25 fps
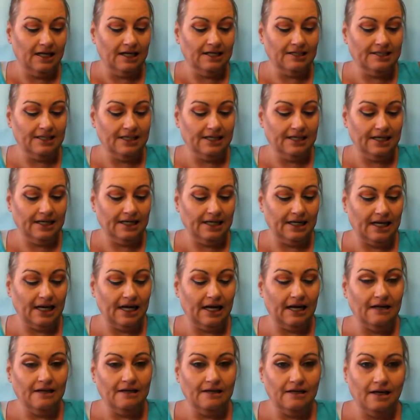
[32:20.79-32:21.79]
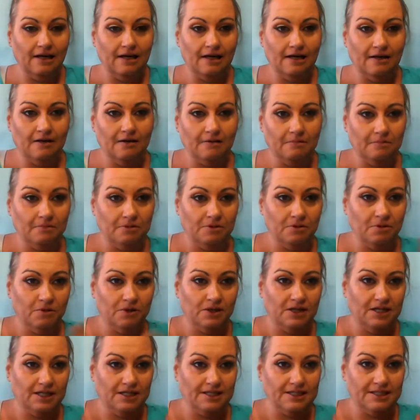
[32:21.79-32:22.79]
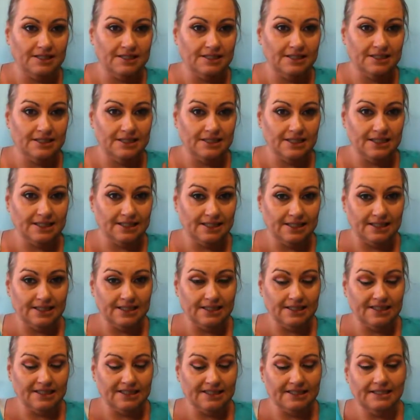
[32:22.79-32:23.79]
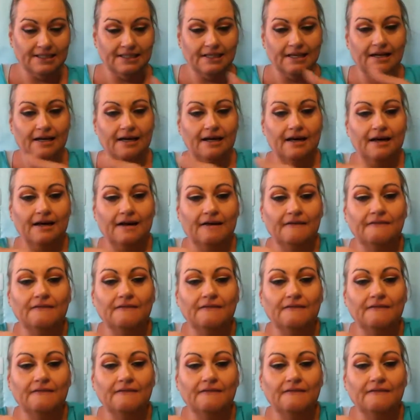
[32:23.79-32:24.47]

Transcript: As again, I am between a 6 and 6.5.